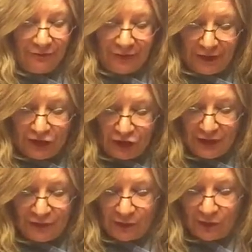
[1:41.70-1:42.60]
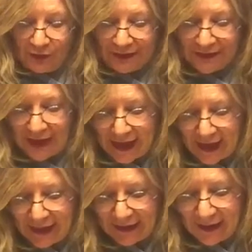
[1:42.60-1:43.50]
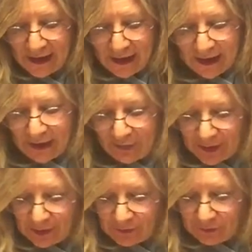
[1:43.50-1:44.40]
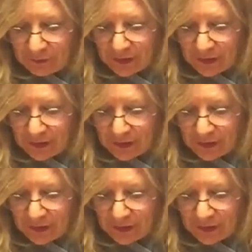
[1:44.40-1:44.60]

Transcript: fish is we're going to add about